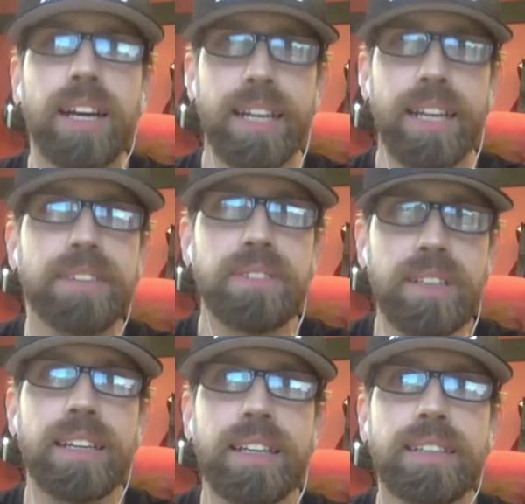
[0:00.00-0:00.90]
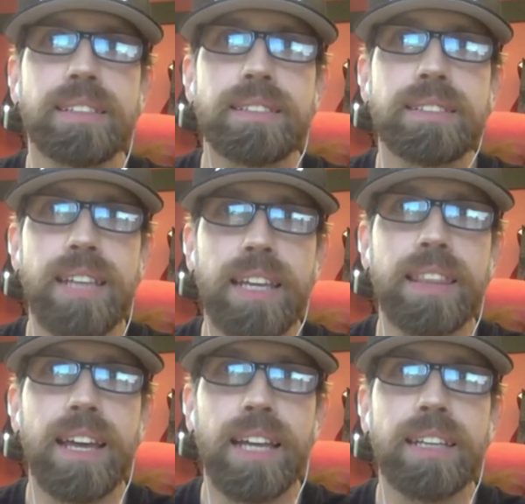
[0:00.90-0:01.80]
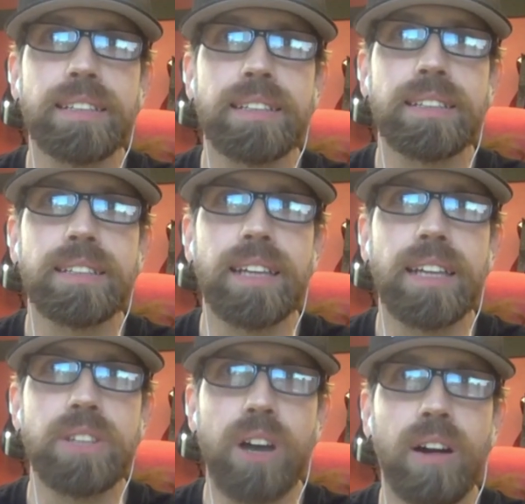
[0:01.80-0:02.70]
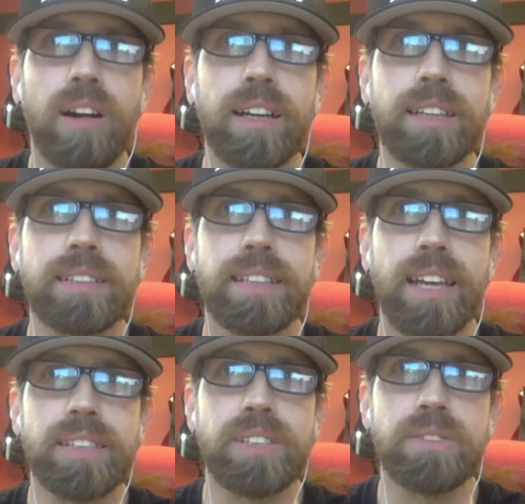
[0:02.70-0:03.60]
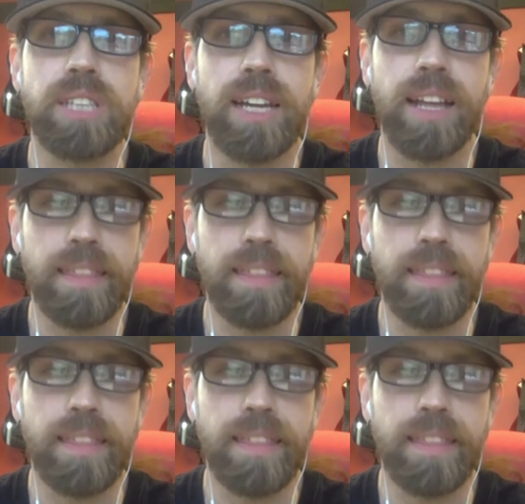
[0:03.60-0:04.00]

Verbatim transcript: I definitely take that to heart, as you've said.